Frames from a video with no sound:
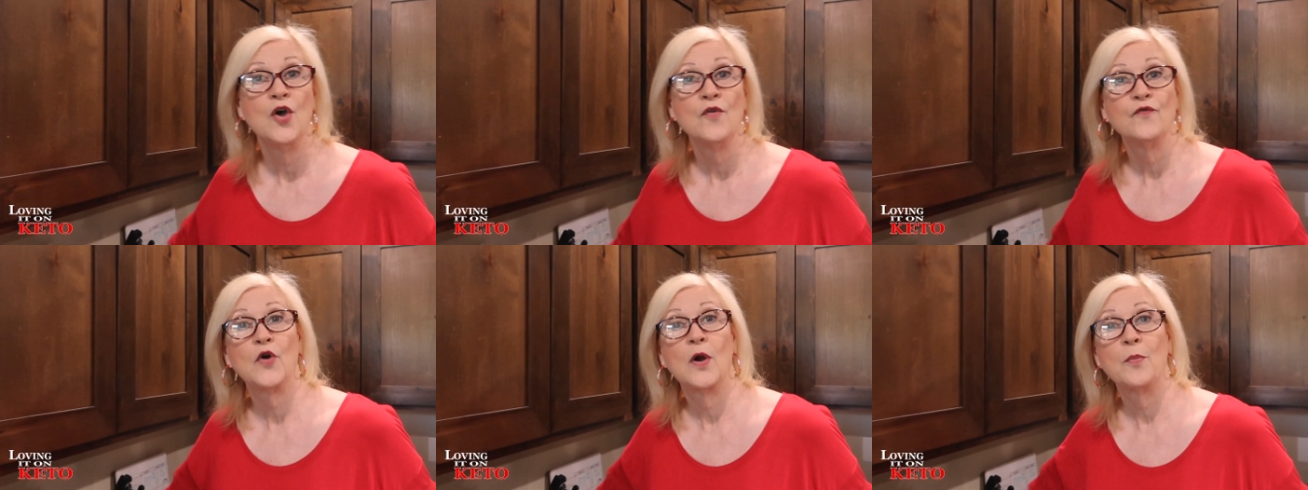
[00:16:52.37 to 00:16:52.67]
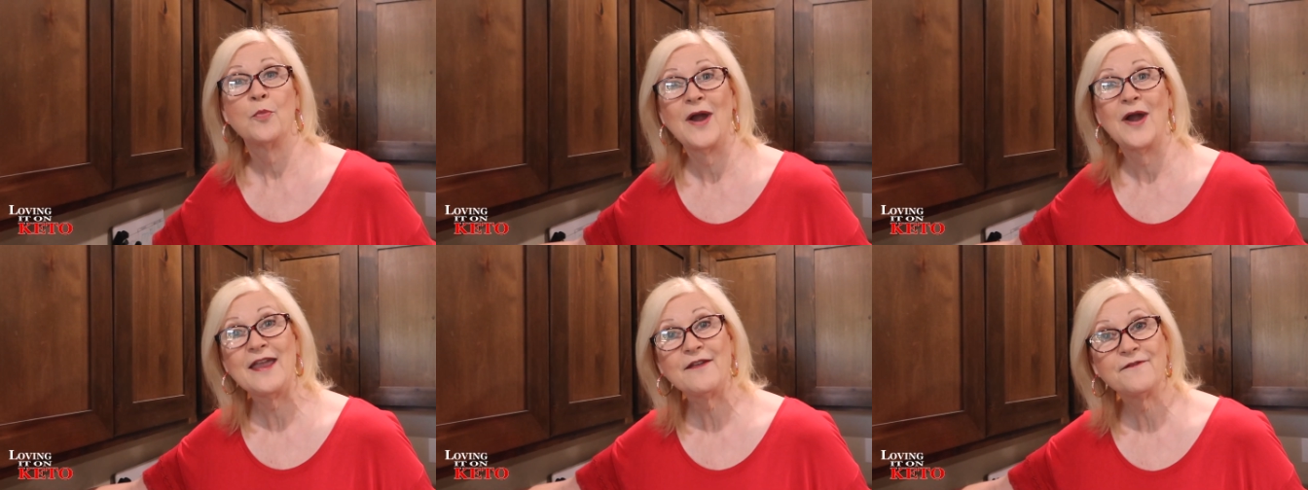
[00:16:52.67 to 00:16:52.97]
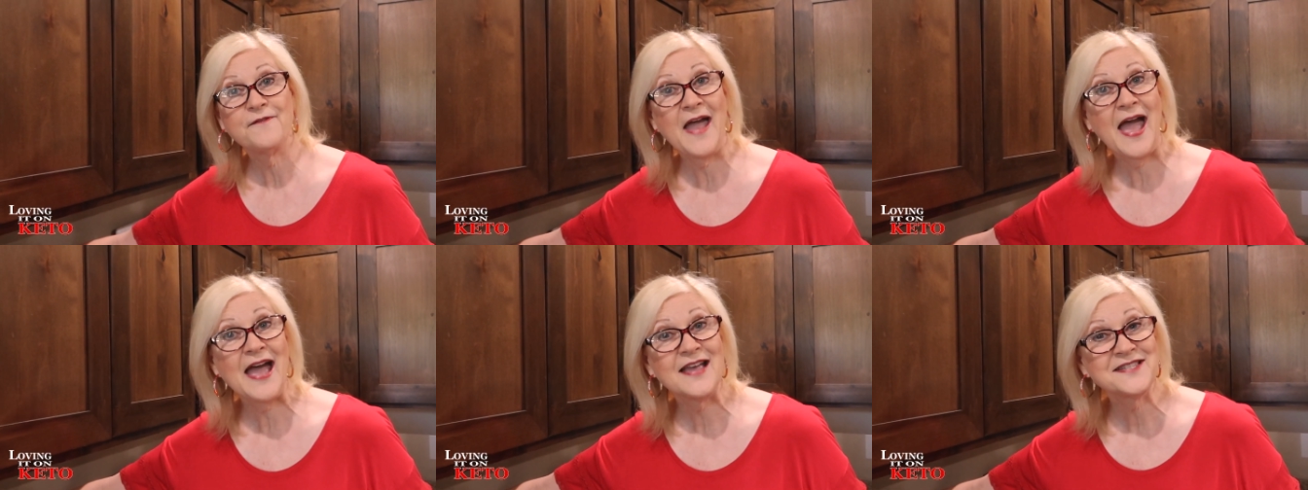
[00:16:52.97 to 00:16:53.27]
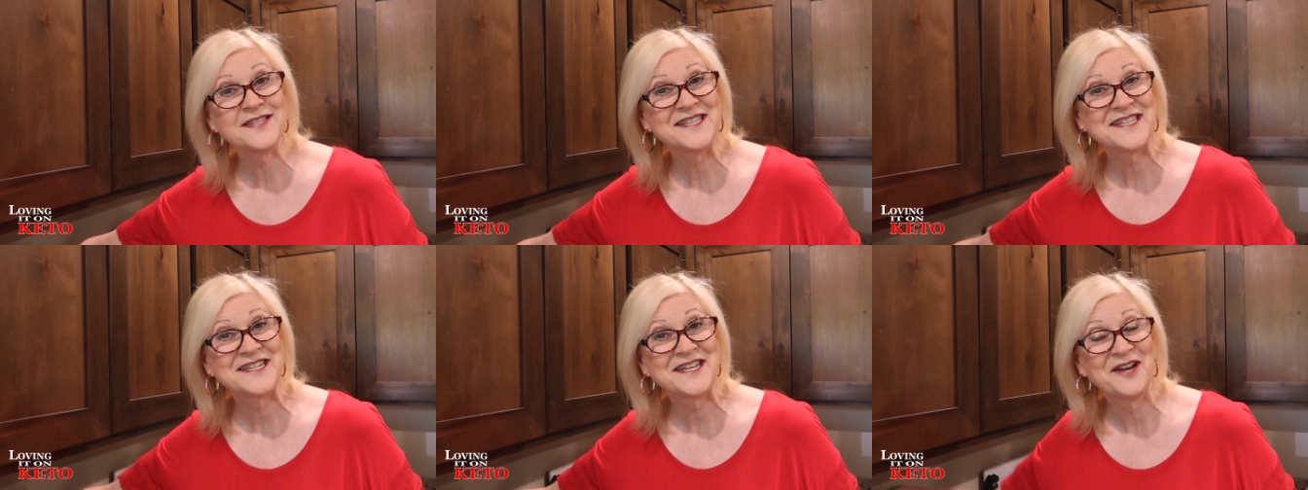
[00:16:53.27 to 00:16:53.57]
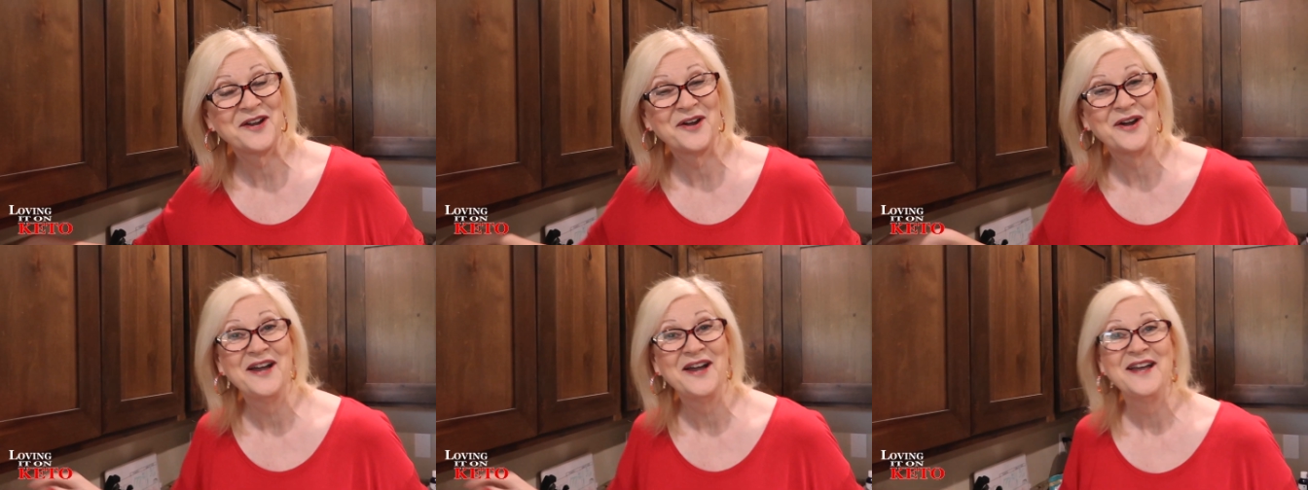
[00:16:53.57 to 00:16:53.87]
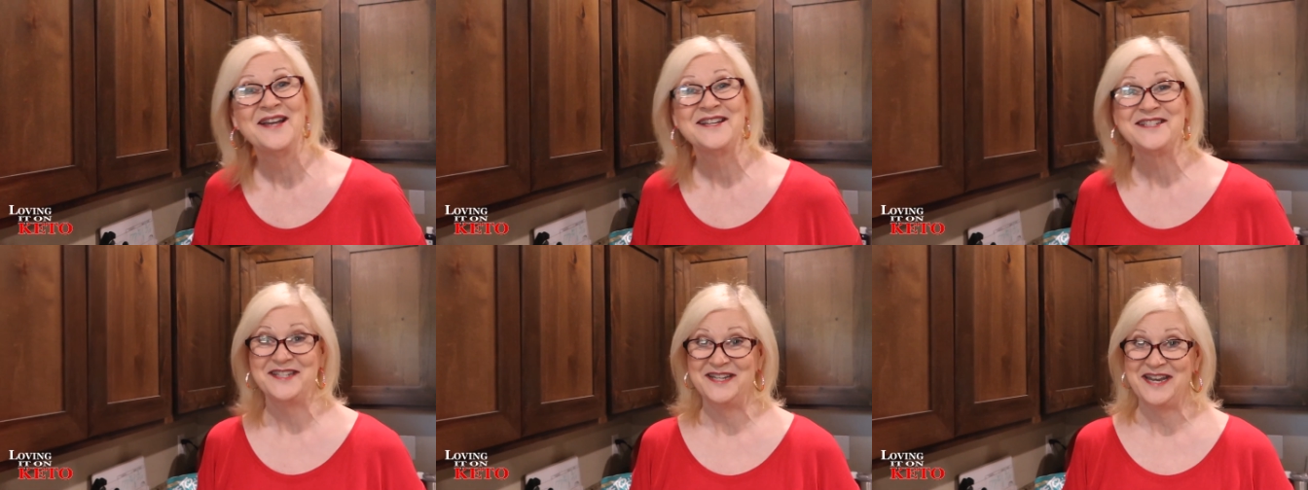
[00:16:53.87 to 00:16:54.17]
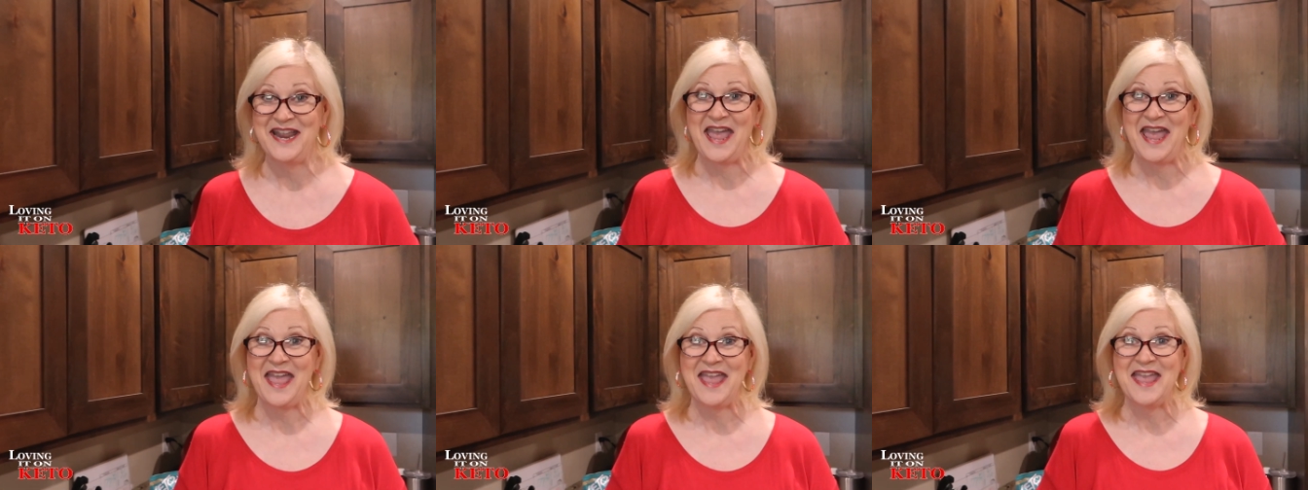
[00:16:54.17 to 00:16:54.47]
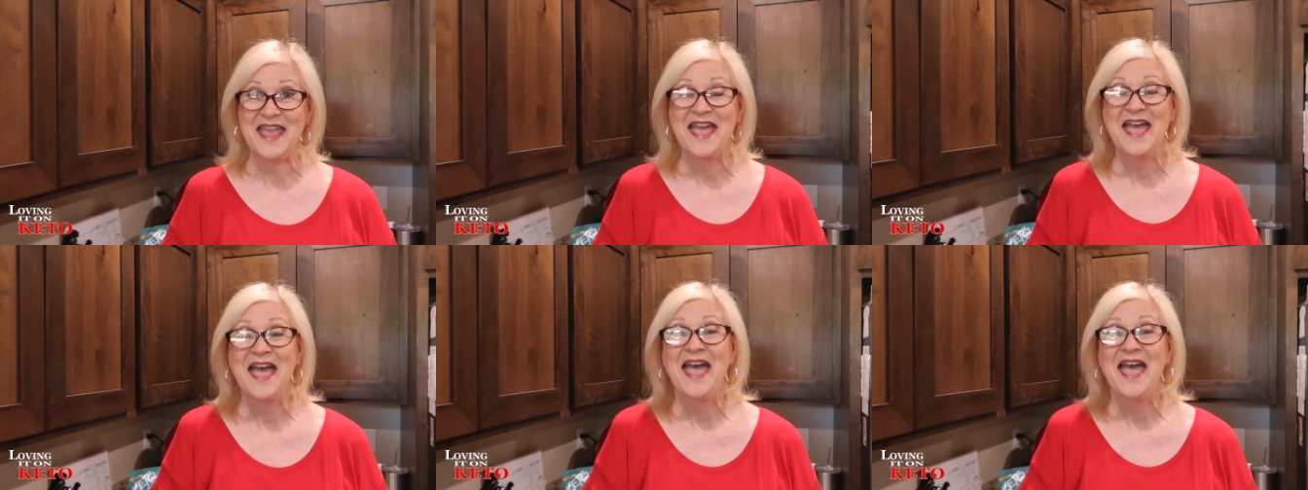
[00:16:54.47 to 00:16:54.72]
for breakfast today